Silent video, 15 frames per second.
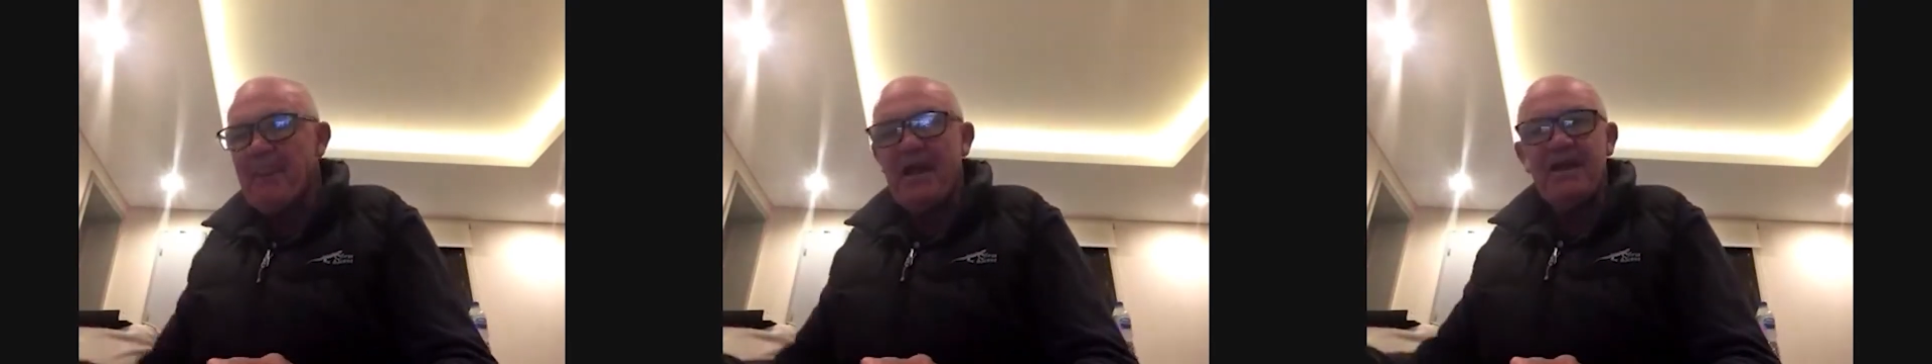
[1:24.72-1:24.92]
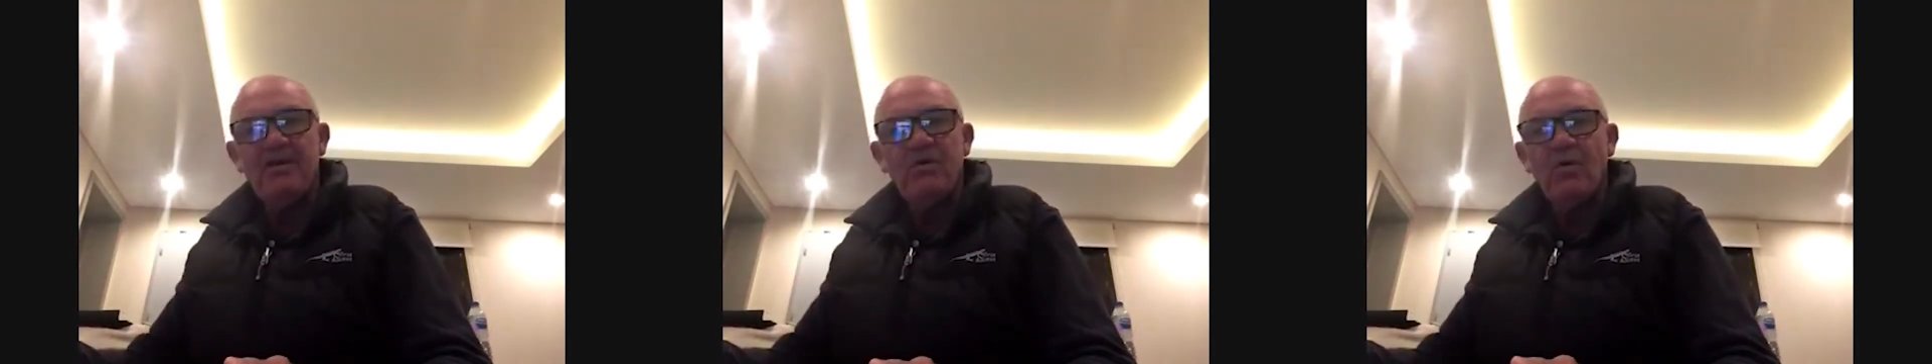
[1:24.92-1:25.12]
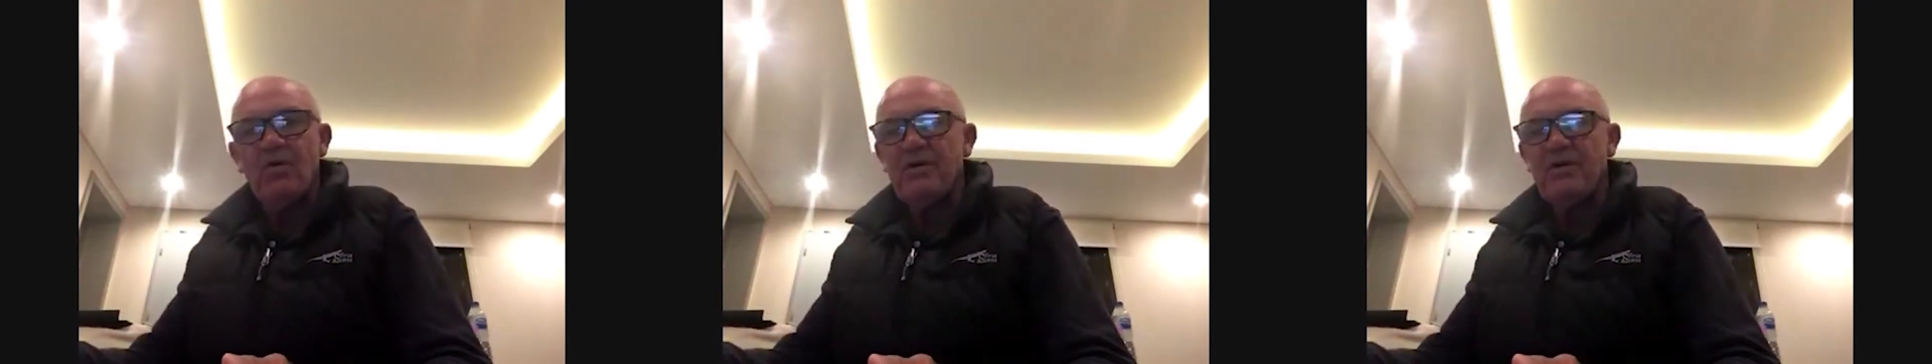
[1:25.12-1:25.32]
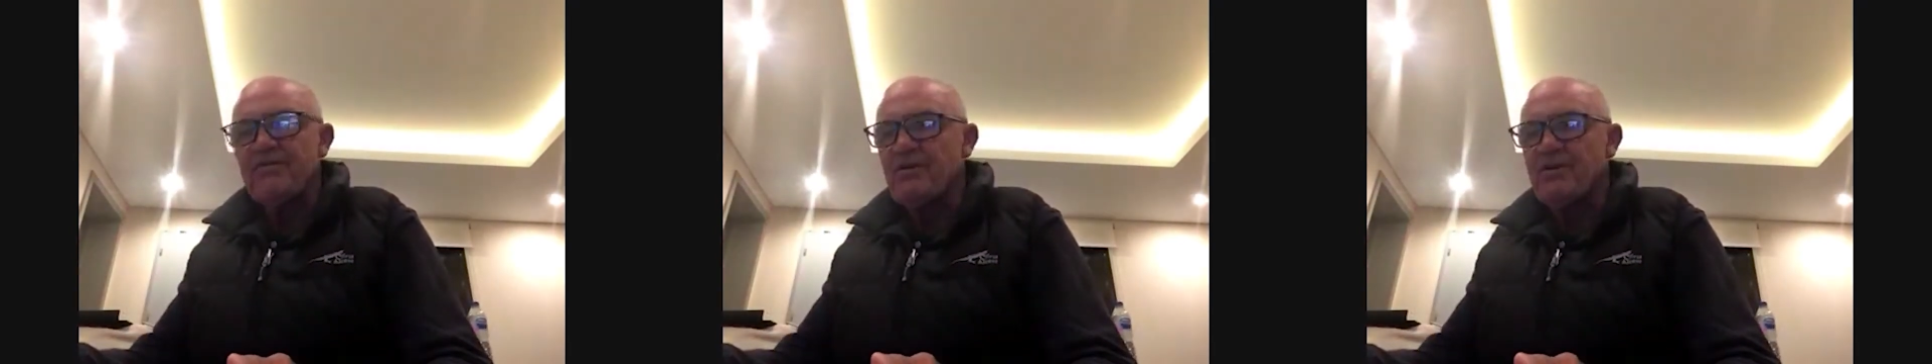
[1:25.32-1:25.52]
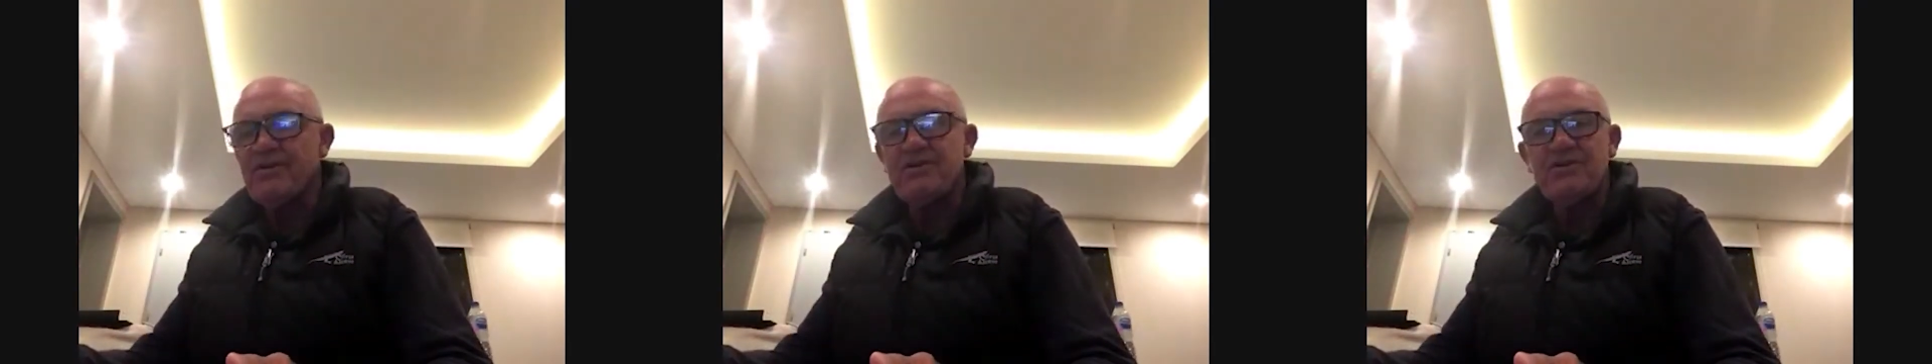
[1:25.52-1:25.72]
and all you've
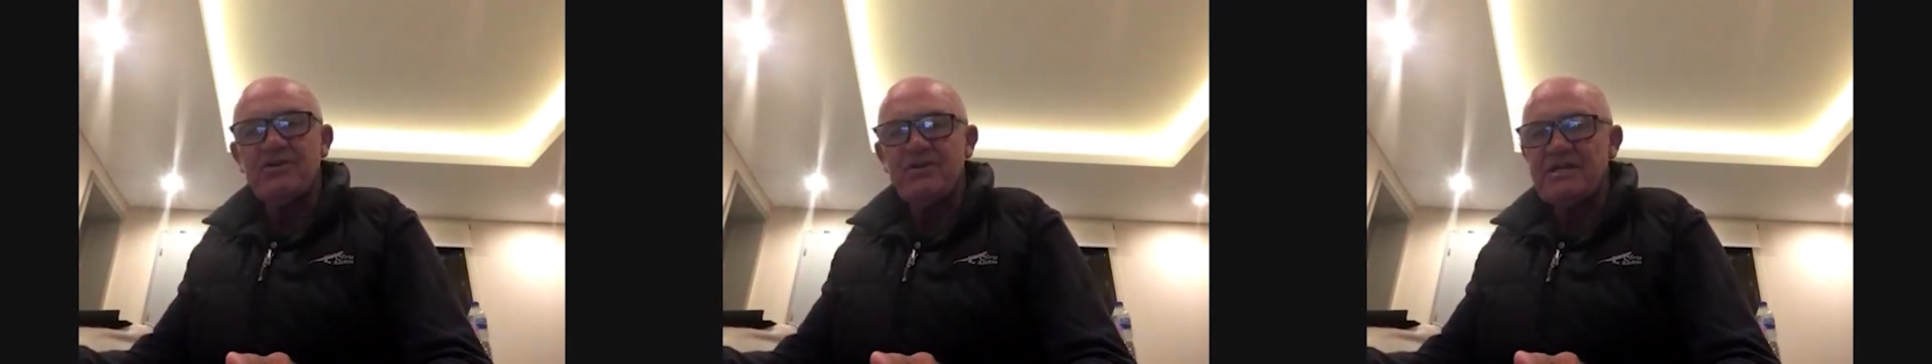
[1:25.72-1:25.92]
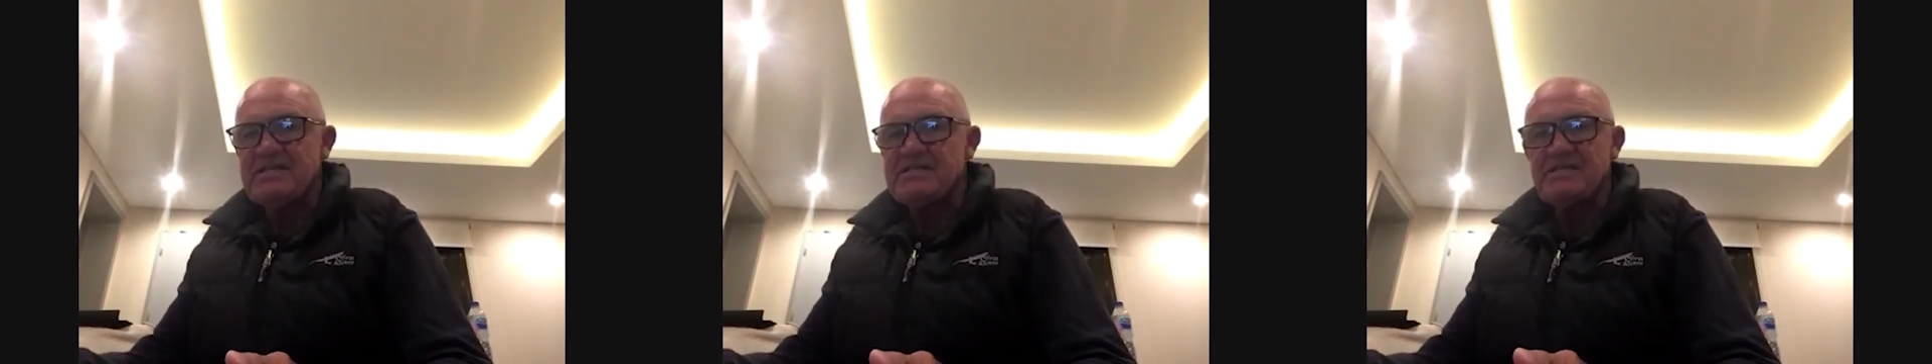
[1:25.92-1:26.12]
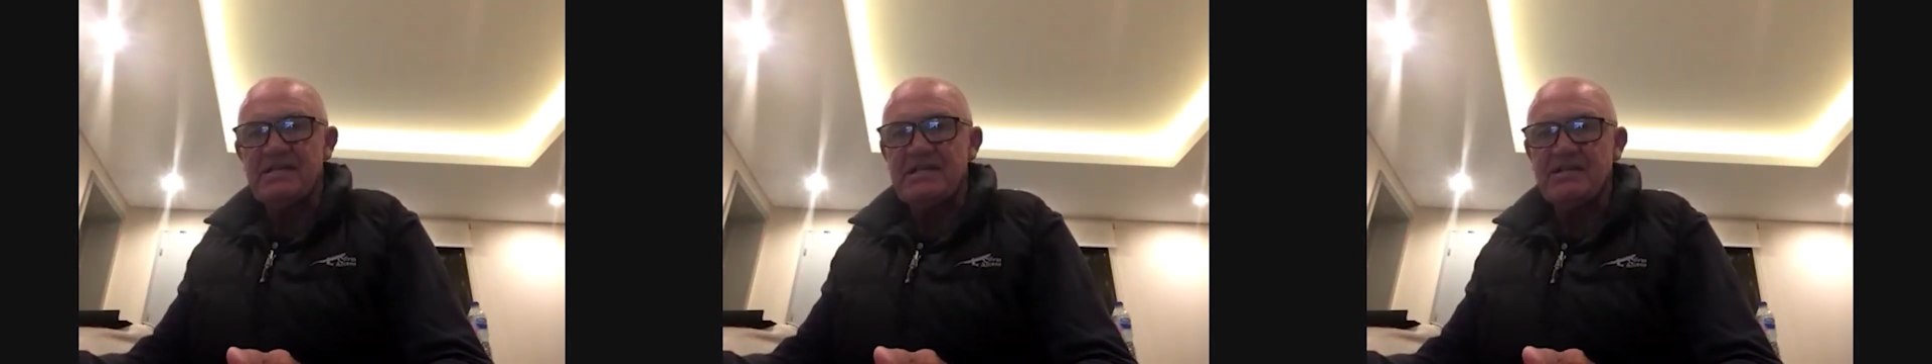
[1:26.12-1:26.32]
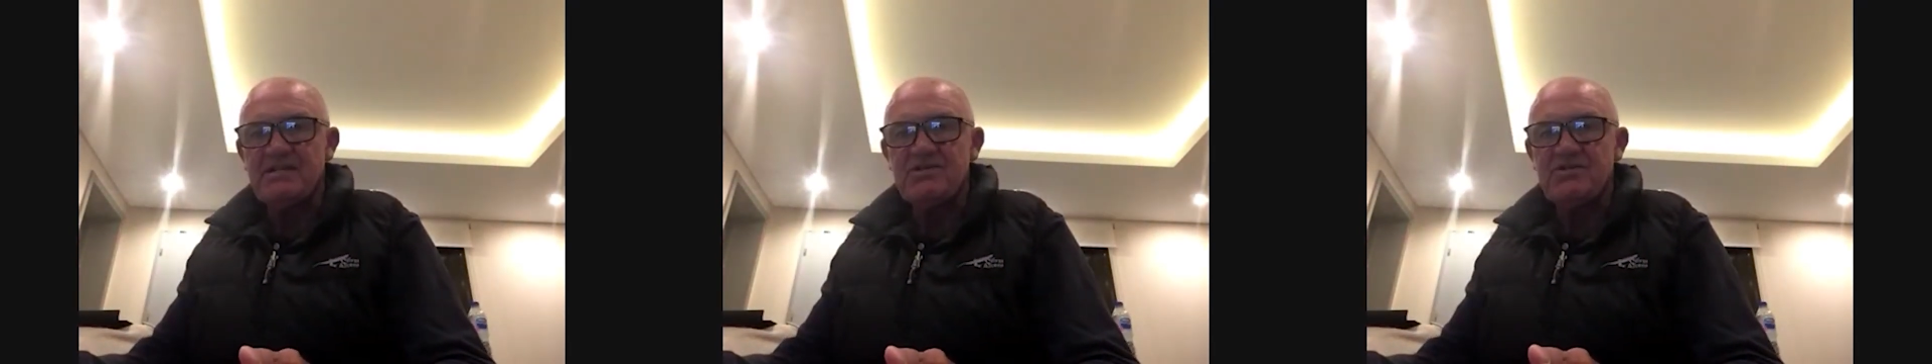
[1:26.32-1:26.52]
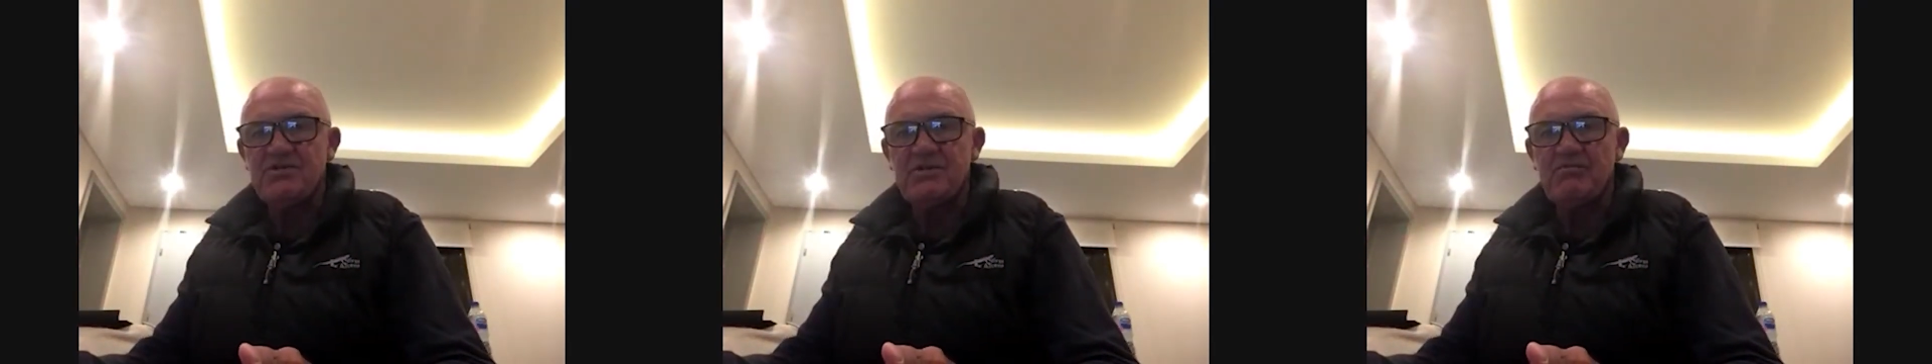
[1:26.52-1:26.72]
got to do is to
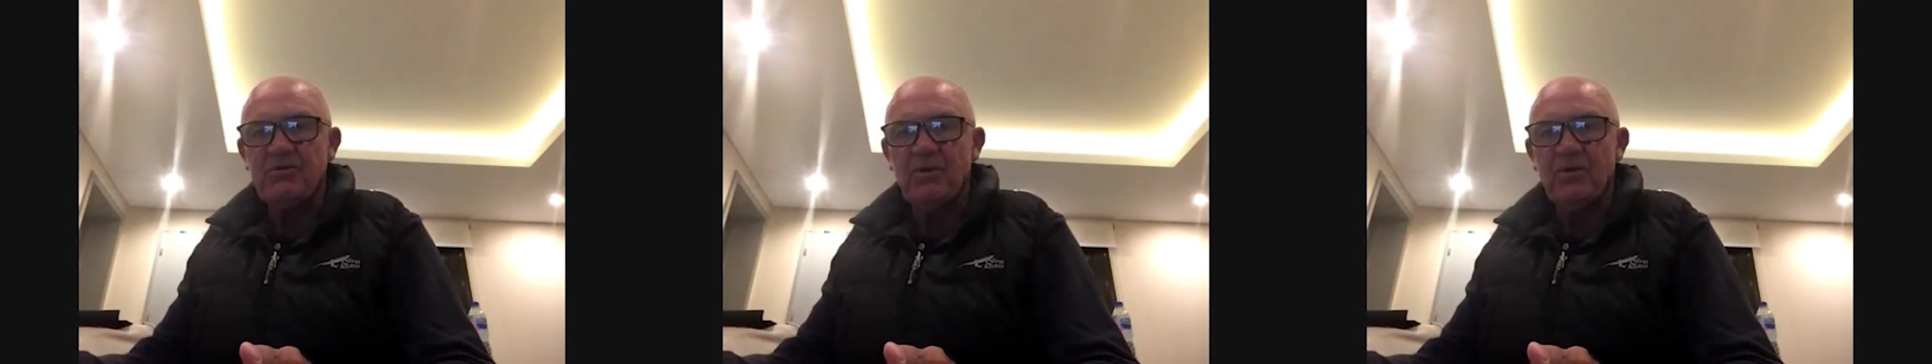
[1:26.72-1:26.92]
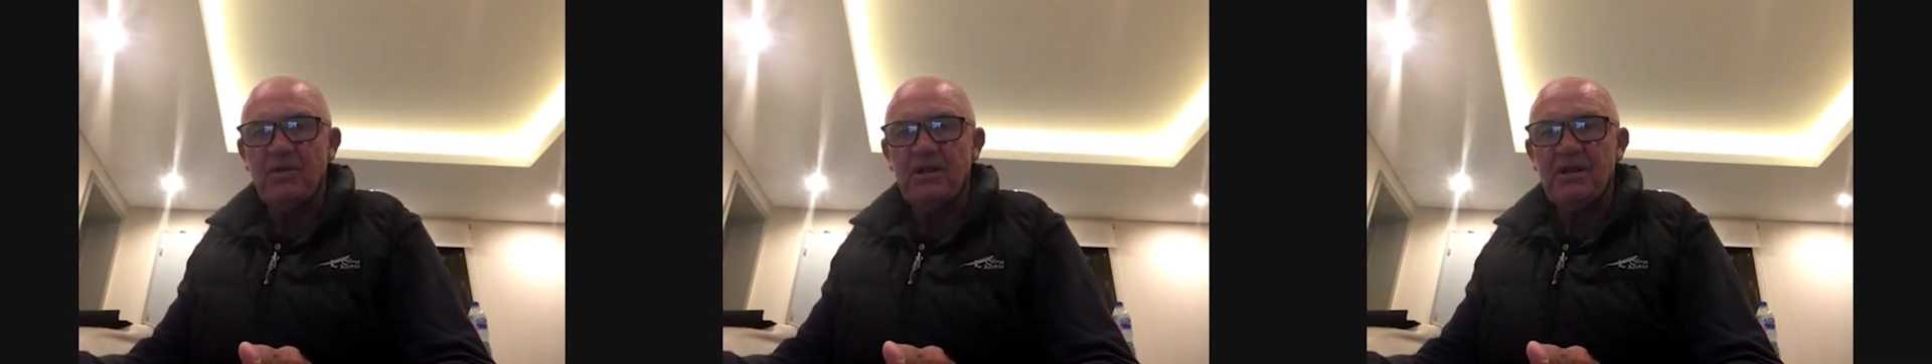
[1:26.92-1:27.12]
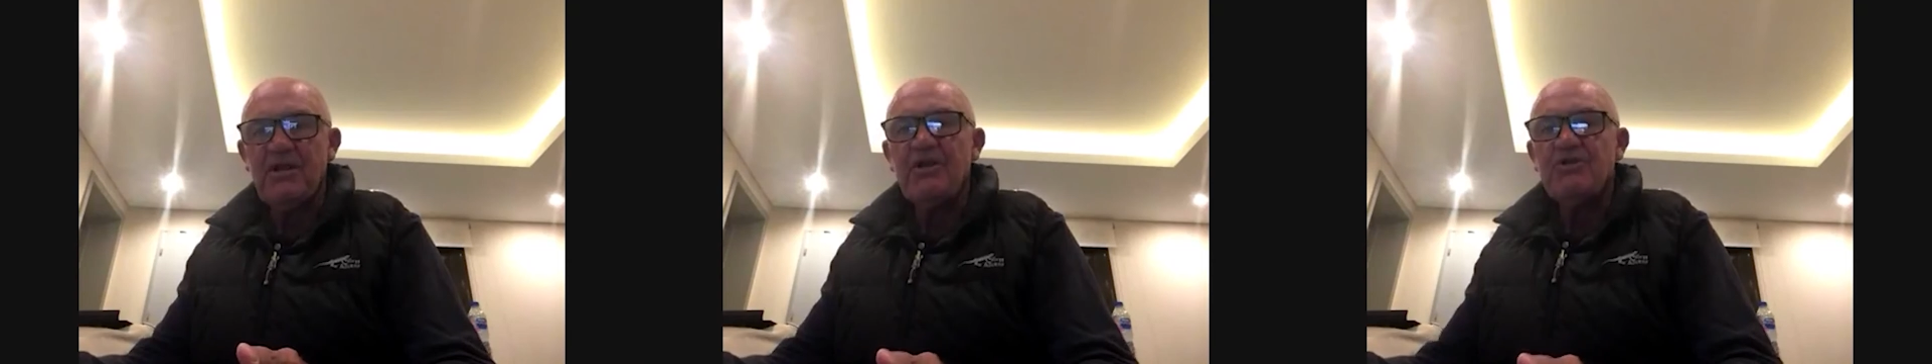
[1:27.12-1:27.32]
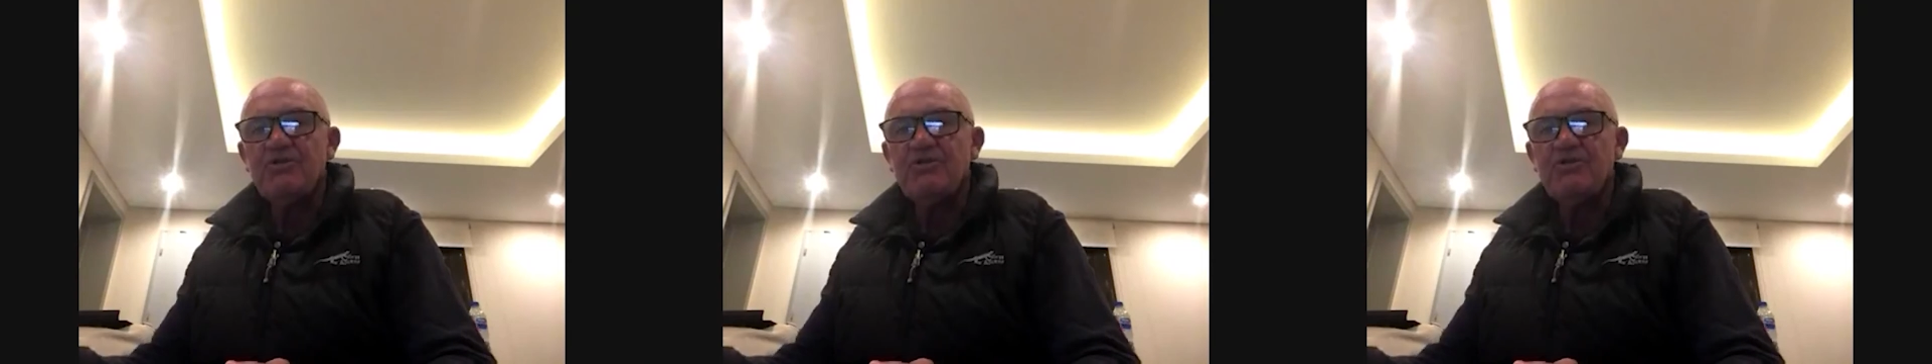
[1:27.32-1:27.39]
hit to the ball.